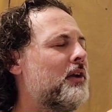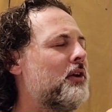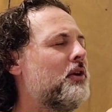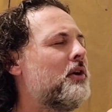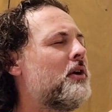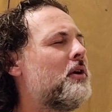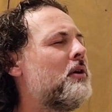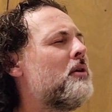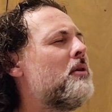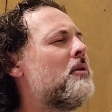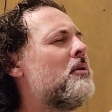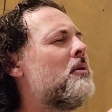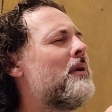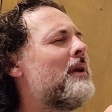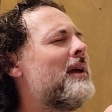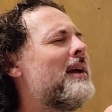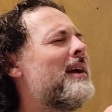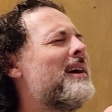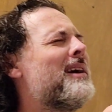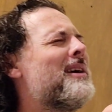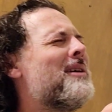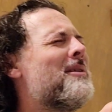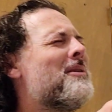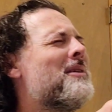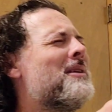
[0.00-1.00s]
And you'd
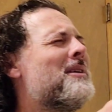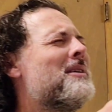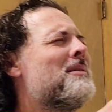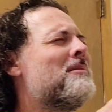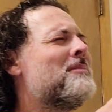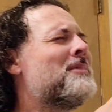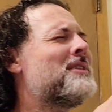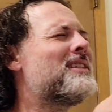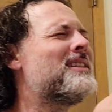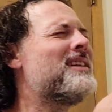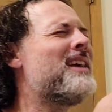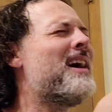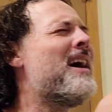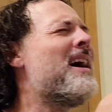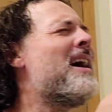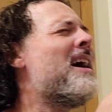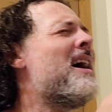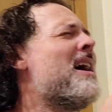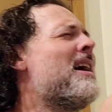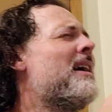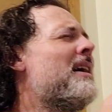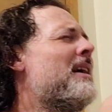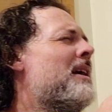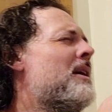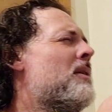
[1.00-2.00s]
hear him
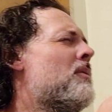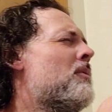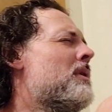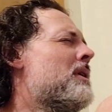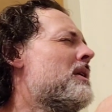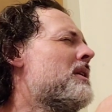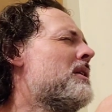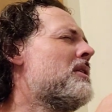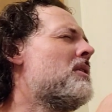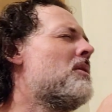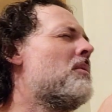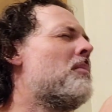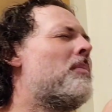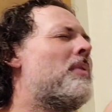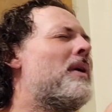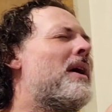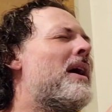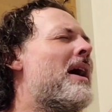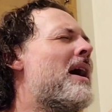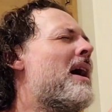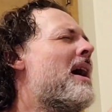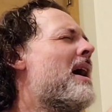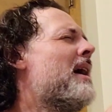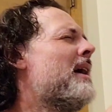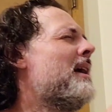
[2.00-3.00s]
say, "We'll
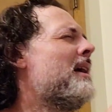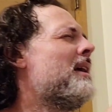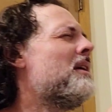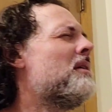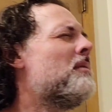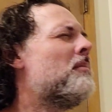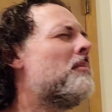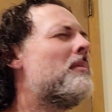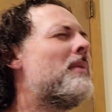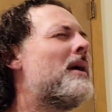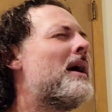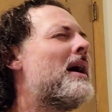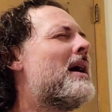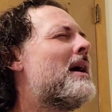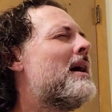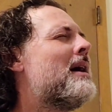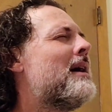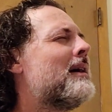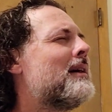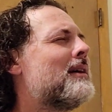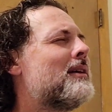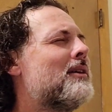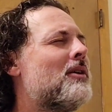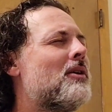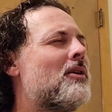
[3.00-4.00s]
pay you
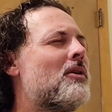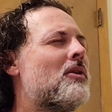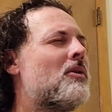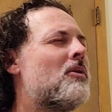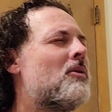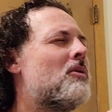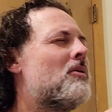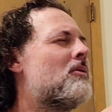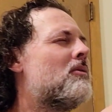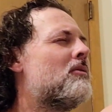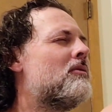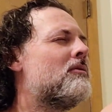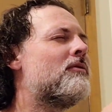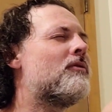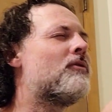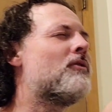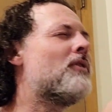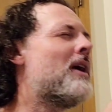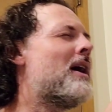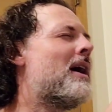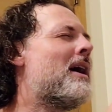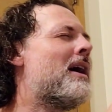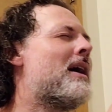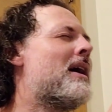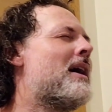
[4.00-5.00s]
back on
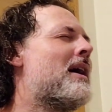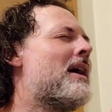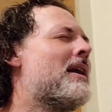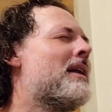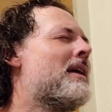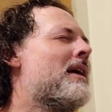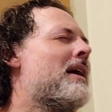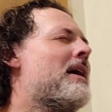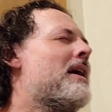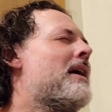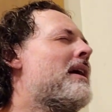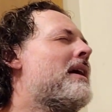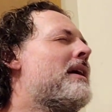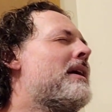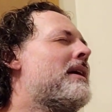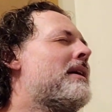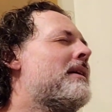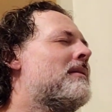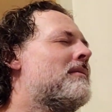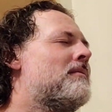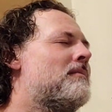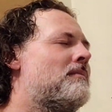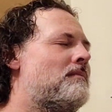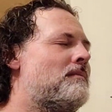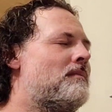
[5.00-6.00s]

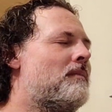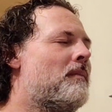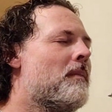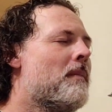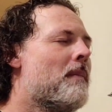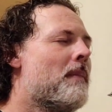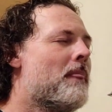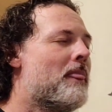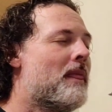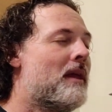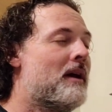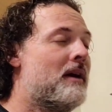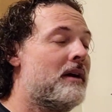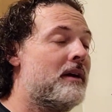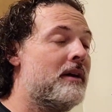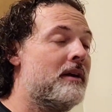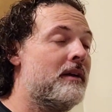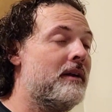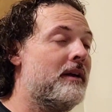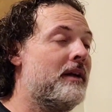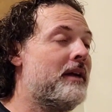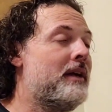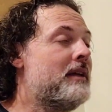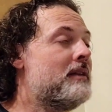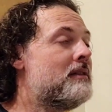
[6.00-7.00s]
Friday."
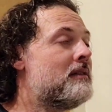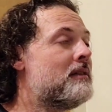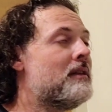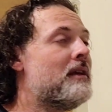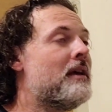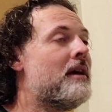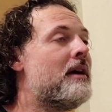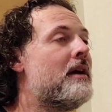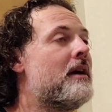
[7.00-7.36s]
And he'd